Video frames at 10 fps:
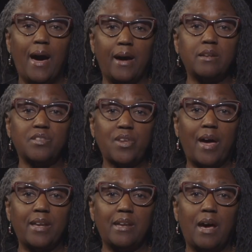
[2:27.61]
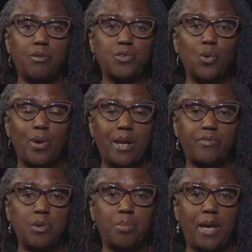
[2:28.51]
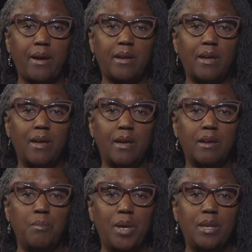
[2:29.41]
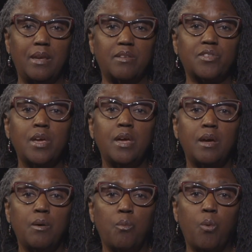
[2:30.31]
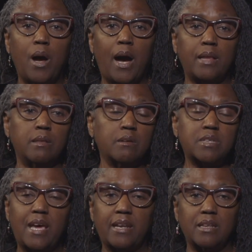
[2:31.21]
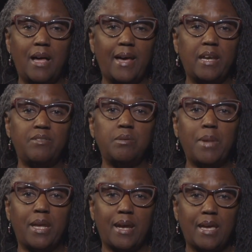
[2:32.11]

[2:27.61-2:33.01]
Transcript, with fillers: I decided I was going after Black comedians. I looked at a lot of them, and I